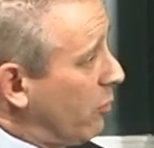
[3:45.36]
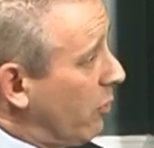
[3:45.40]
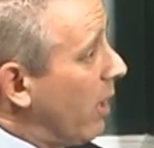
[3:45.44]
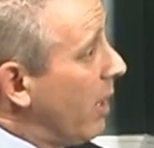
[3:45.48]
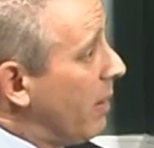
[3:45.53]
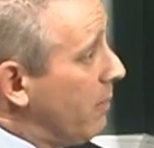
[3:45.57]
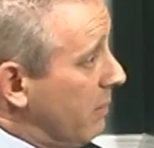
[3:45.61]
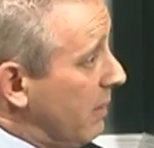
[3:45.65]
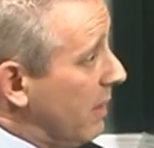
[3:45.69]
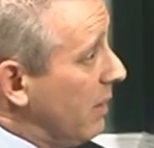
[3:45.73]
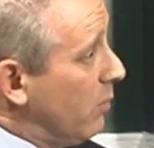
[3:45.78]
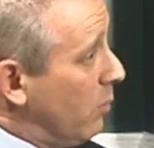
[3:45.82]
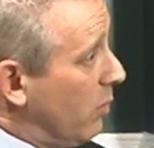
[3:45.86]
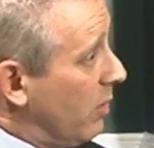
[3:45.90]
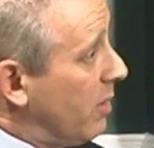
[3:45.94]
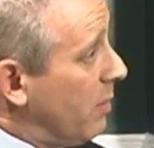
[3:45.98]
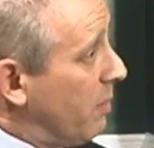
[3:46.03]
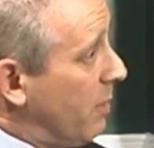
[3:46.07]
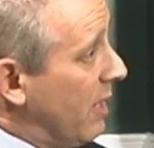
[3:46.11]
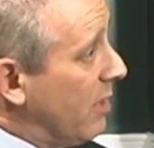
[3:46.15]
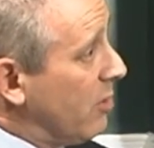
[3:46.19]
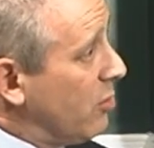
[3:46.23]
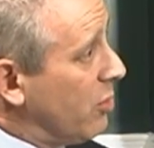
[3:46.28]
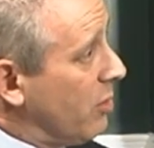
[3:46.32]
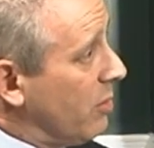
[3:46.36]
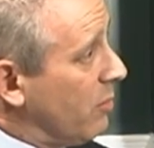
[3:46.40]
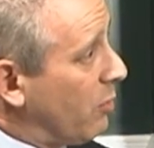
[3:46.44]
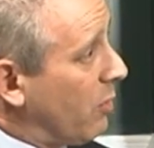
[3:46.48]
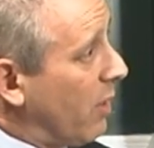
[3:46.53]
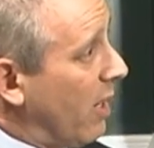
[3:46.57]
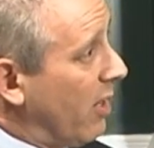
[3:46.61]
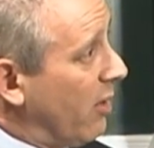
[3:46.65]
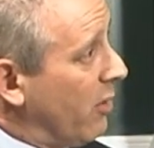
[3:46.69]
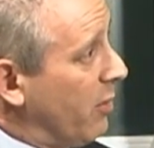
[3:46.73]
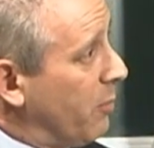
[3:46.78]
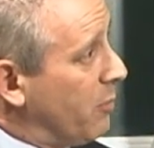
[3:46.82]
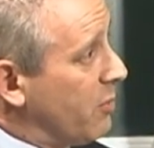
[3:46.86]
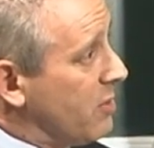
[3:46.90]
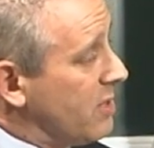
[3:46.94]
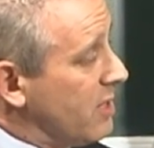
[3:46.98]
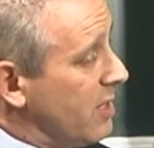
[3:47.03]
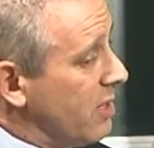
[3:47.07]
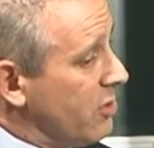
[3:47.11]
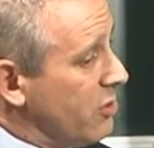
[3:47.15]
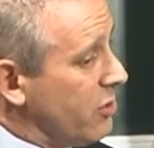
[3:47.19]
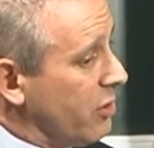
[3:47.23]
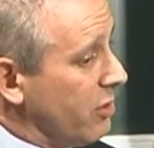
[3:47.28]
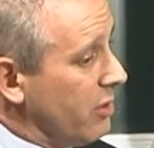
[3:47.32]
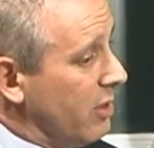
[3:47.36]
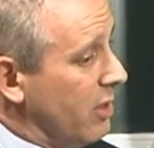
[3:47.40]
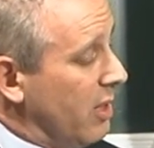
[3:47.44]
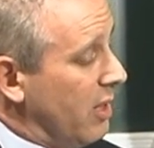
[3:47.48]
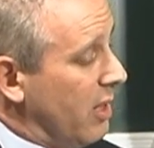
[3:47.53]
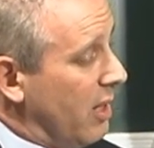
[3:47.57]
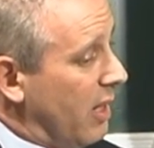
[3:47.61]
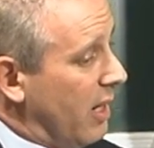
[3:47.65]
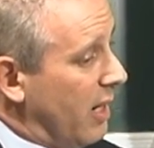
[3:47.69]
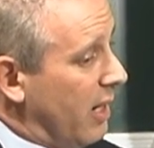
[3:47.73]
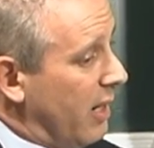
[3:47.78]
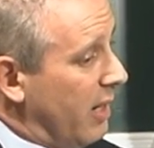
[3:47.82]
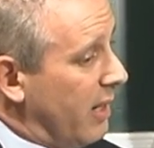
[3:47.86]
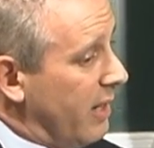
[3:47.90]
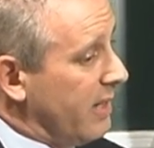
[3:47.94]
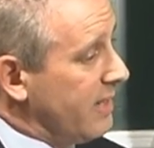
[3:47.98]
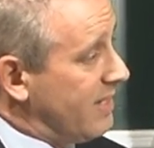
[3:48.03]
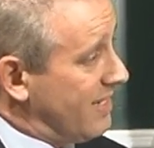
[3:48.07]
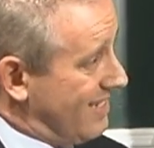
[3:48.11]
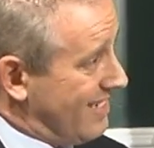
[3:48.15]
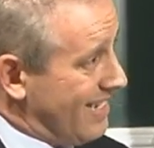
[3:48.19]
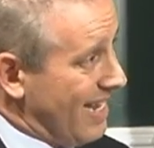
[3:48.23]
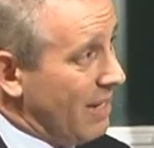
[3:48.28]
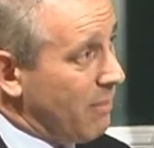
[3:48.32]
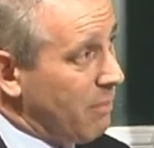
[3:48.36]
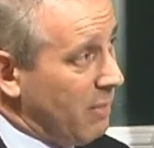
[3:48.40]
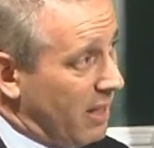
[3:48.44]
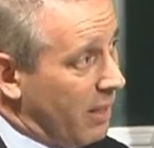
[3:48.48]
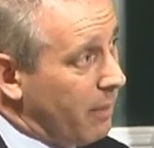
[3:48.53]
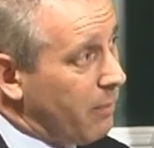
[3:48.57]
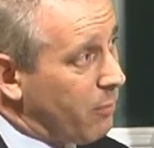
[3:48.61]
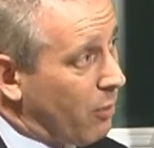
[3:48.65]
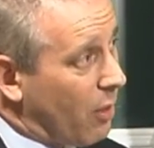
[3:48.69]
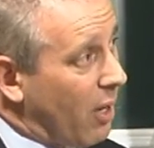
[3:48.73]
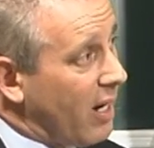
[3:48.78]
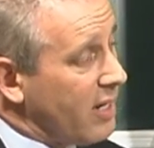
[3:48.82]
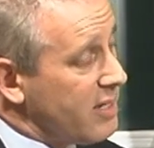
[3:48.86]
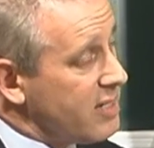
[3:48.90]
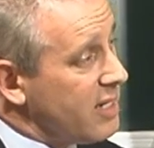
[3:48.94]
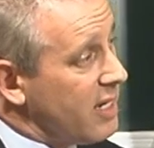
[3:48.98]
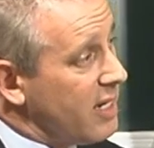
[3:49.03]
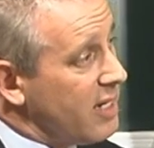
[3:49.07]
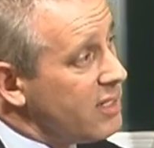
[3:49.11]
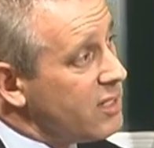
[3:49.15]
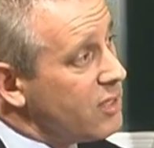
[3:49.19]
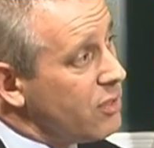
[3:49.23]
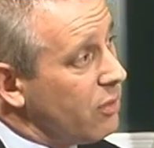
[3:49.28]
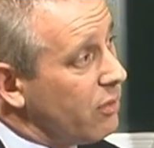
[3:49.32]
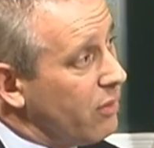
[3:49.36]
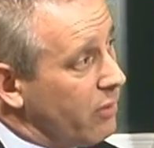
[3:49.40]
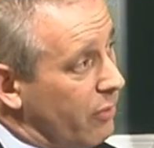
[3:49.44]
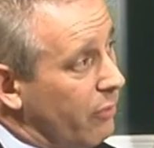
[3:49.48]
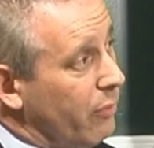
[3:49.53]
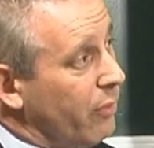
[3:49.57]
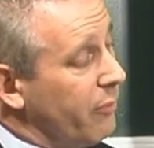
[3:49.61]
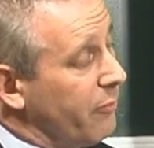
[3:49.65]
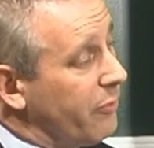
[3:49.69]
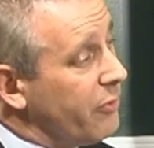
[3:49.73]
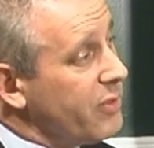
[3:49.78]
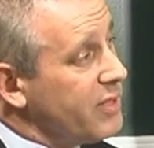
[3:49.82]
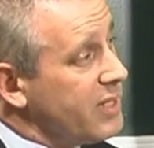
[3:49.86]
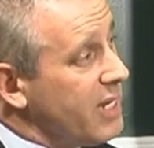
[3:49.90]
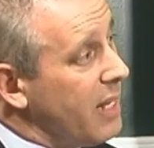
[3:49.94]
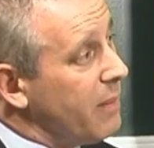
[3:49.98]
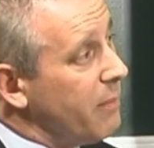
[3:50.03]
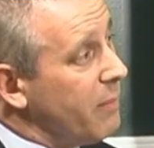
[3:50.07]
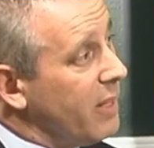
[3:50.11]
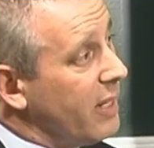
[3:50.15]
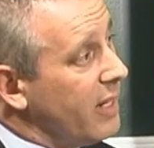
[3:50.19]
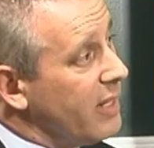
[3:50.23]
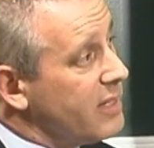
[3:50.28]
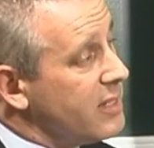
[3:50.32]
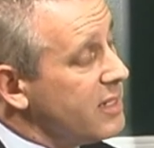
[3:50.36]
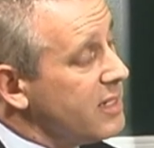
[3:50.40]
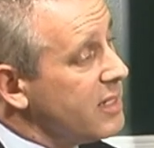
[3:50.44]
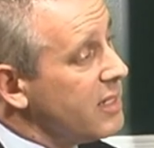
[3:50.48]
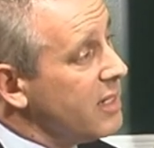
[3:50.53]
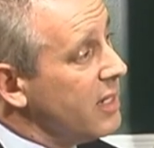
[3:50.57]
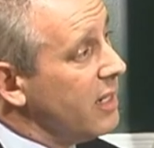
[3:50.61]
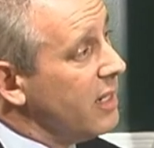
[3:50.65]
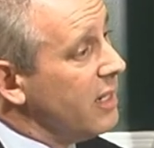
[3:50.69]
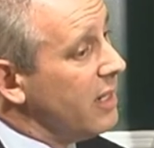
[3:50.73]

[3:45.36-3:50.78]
I meet with the patient prior to the procedure, it's a 10-minute process. You're in the room for 10 minutes.